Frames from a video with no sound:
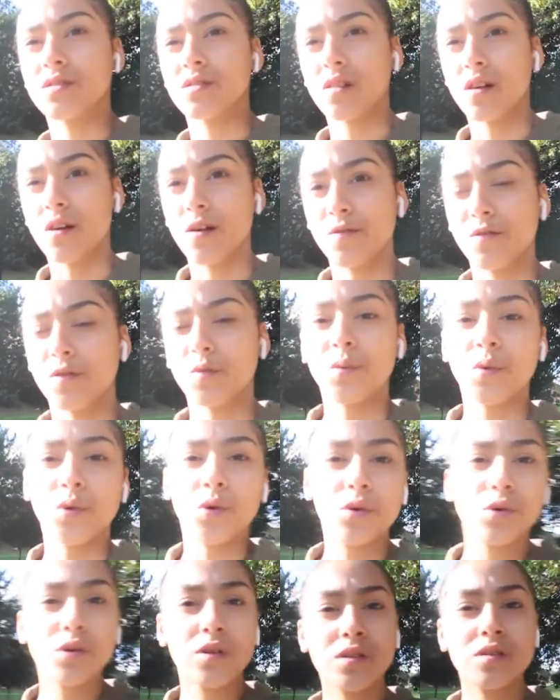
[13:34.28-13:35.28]
just going for
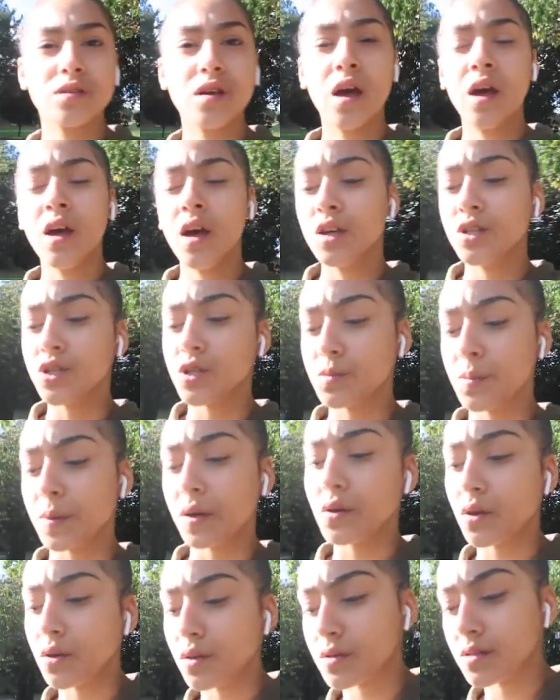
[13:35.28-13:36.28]
walks just
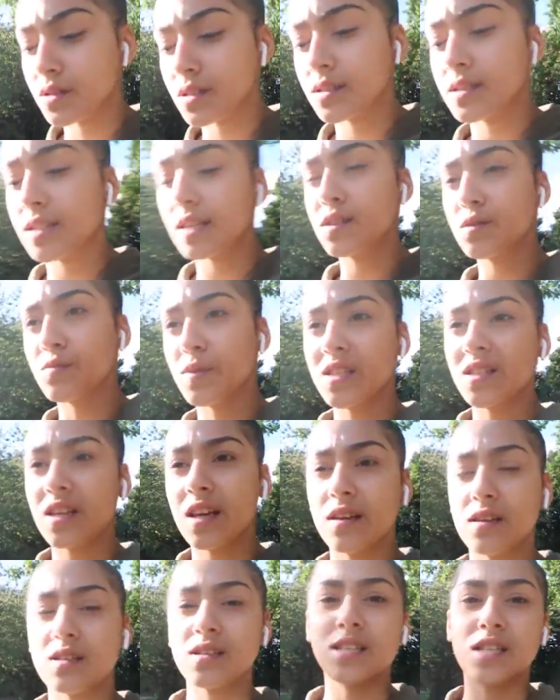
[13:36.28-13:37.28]
because since my
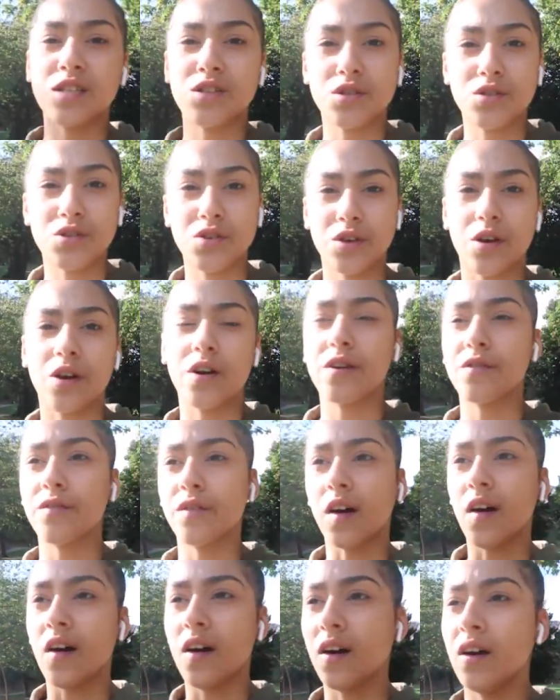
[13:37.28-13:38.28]
skin condition took
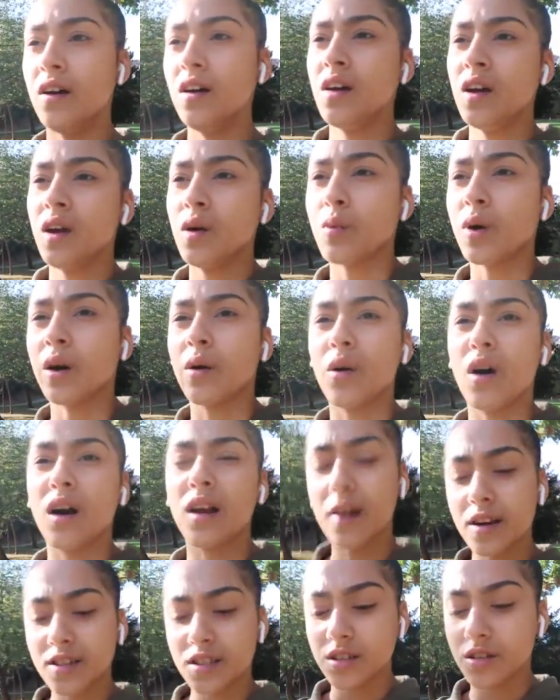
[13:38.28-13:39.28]
over well I
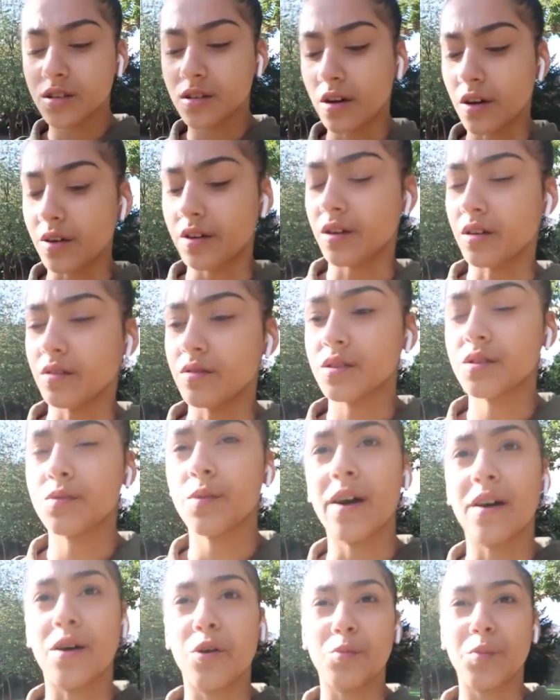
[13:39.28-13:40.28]
like to do yoga as
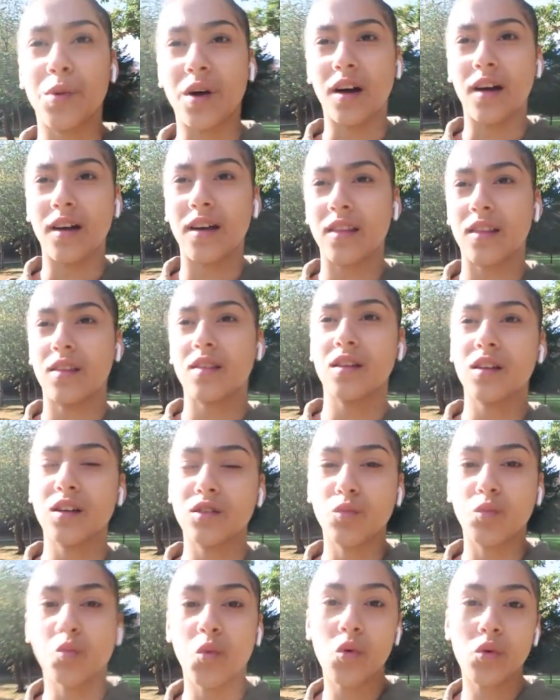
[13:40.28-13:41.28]
well but
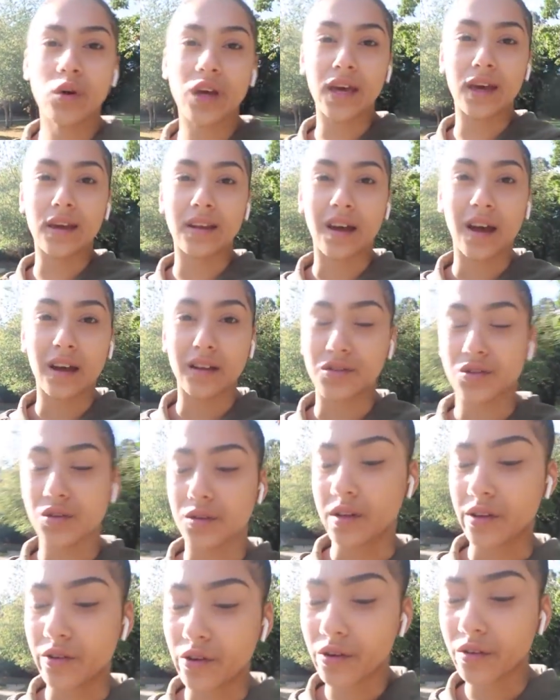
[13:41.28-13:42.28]
walking and
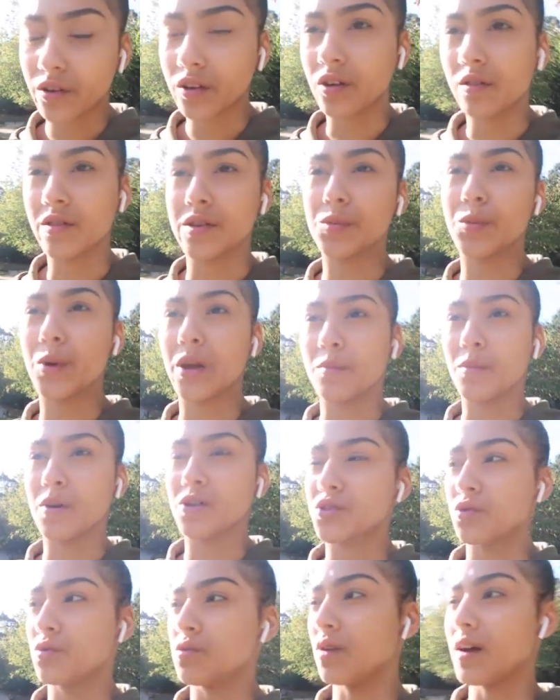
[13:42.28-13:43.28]
doing yoga is pretty
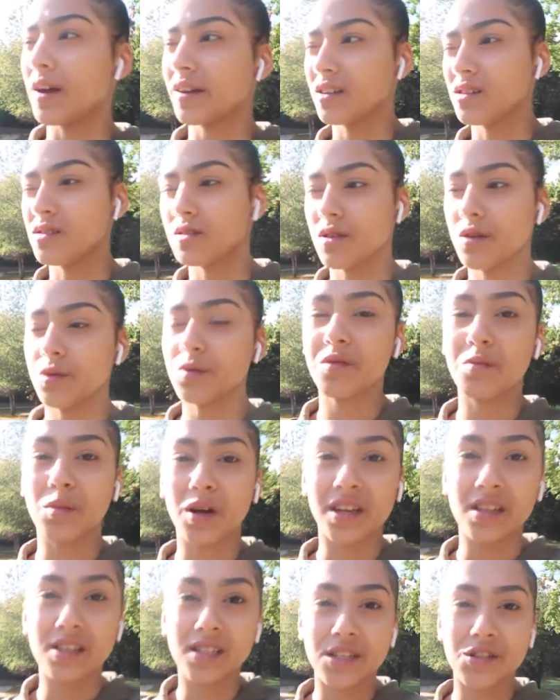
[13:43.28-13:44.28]
much all I can do with my
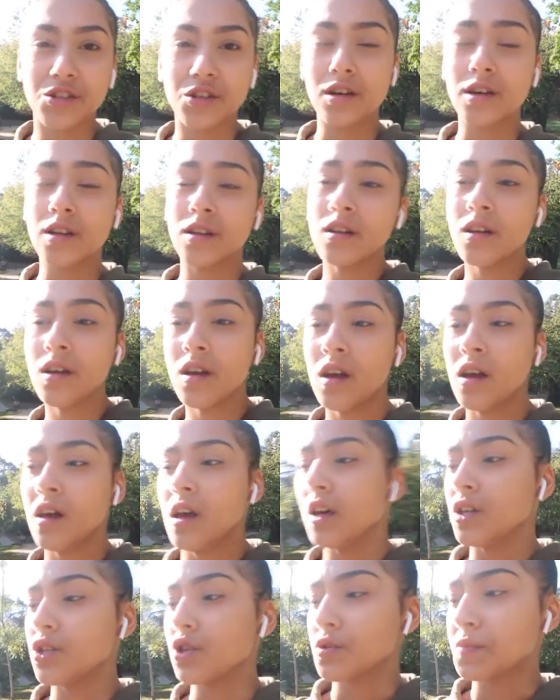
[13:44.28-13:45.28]
condition
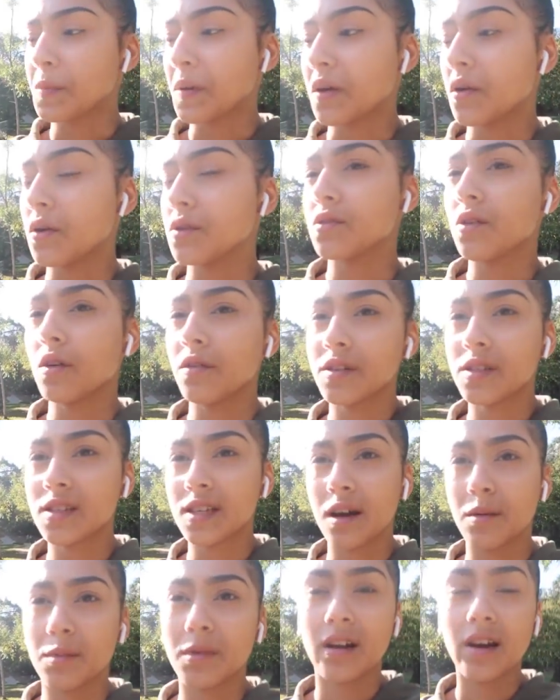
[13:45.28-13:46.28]
just because
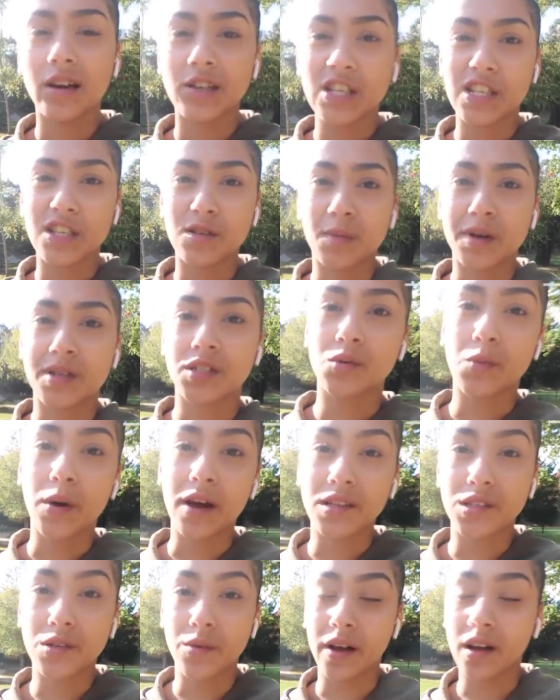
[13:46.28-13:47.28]
obviously I'm allergic to my
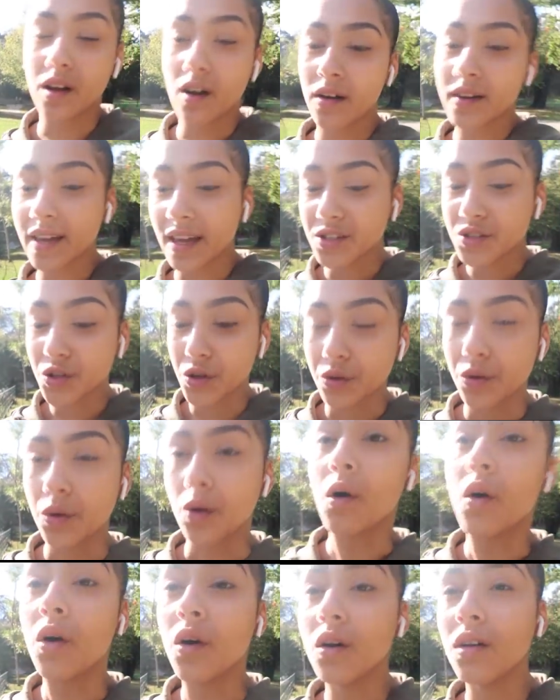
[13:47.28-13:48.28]
sweat so I can't get too
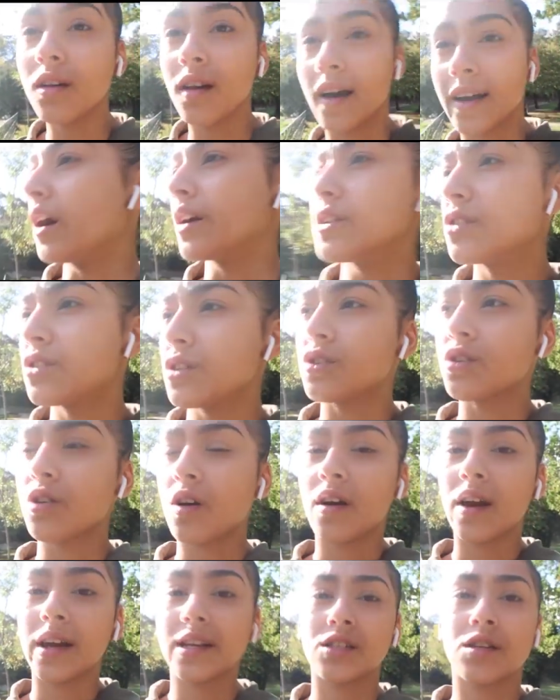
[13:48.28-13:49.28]
hot I used to
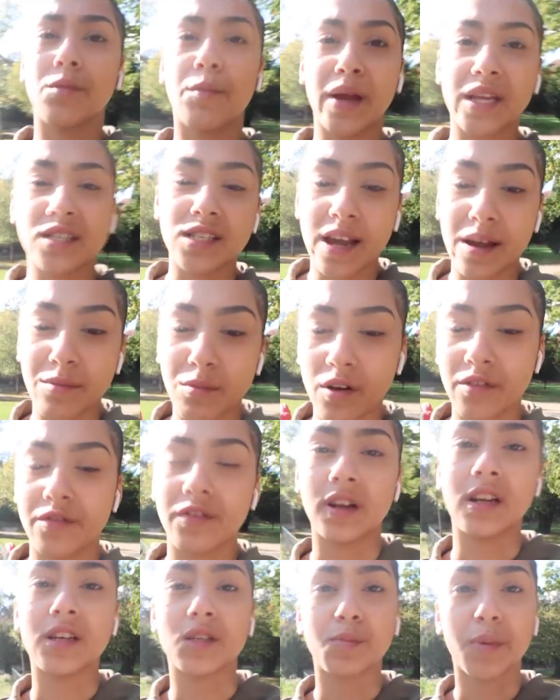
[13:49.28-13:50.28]
try to maintain my
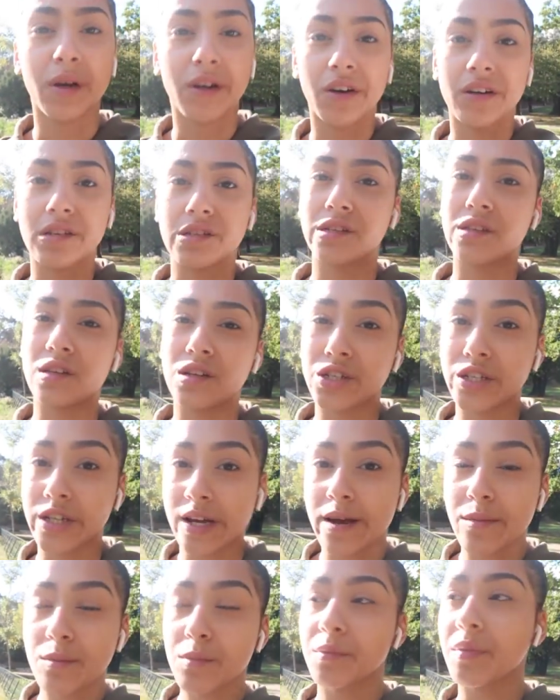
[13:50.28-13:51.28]
fitness by going to the
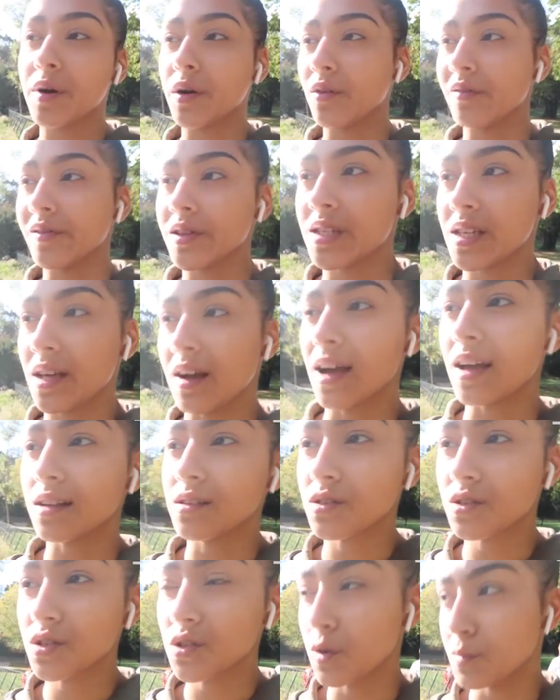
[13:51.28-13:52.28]
gym but obviously I had
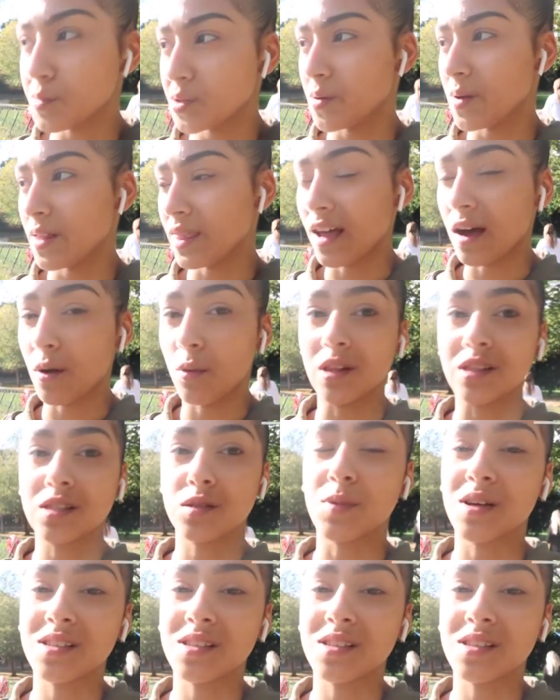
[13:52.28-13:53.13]
to stop doing that once